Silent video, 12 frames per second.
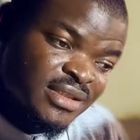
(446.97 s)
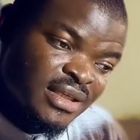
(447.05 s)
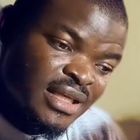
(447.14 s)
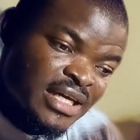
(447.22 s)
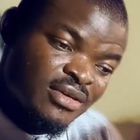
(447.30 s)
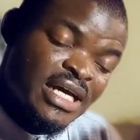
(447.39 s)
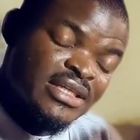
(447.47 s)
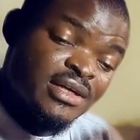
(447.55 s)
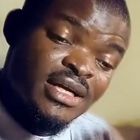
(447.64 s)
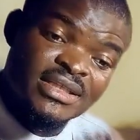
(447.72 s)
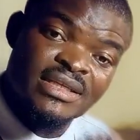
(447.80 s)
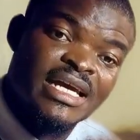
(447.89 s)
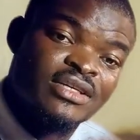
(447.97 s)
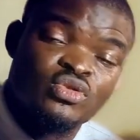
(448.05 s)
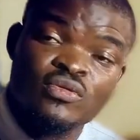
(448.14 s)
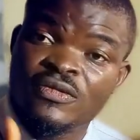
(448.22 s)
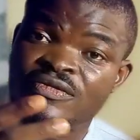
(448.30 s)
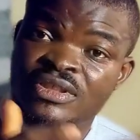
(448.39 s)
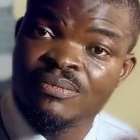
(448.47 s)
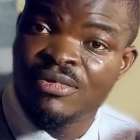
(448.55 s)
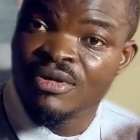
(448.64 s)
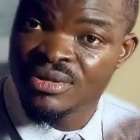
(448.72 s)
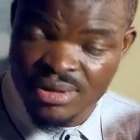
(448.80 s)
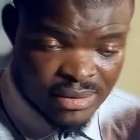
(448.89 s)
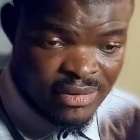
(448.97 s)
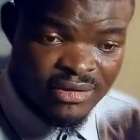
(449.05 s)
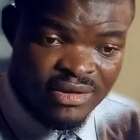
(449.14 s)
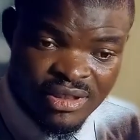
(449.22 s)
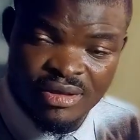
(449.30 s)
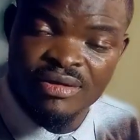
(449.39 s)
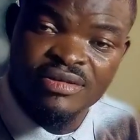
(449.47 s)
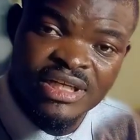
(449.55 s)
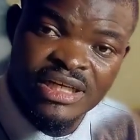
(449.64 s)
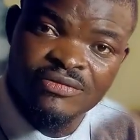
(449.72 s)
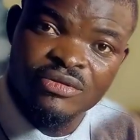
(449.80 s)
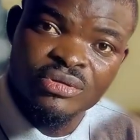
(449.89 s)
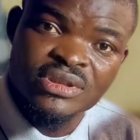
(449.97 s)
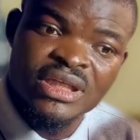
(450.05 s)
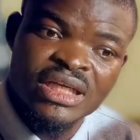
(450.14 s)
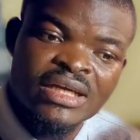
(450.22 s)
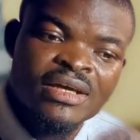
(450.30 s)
like you are generating like 250 plus about 300 volts,